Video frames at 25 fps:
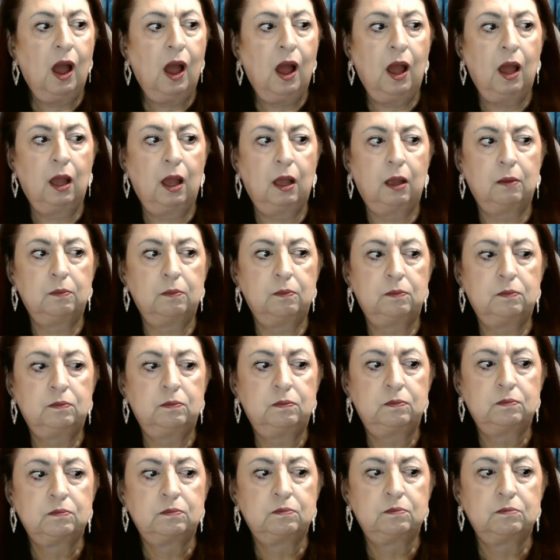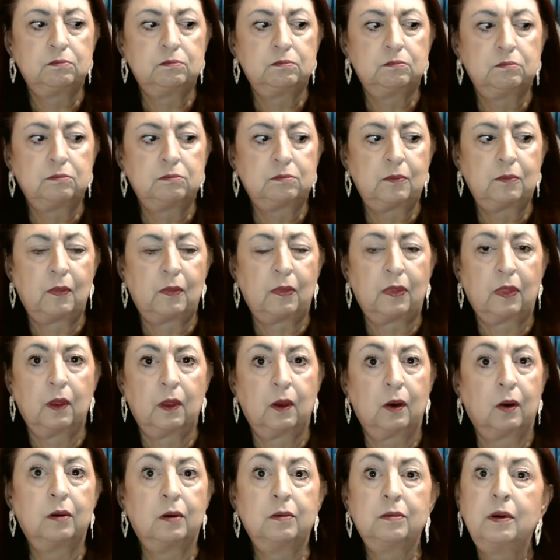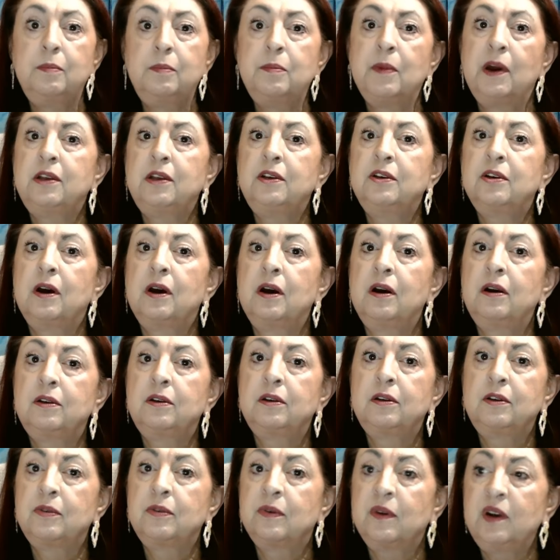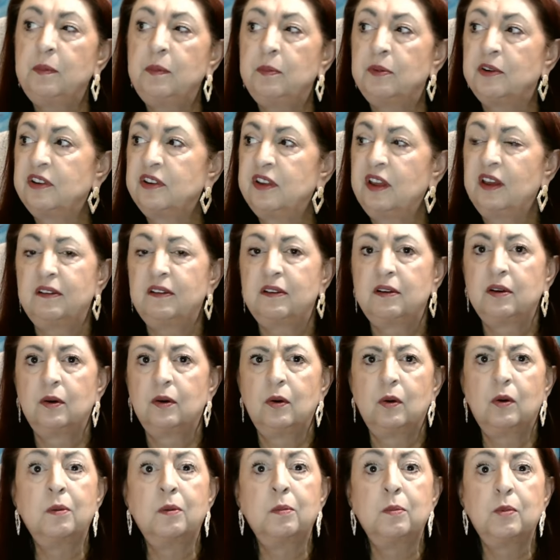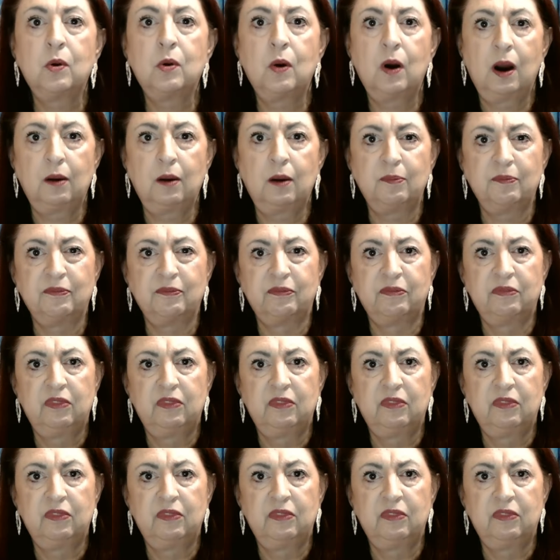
Or we might charge 20% or more.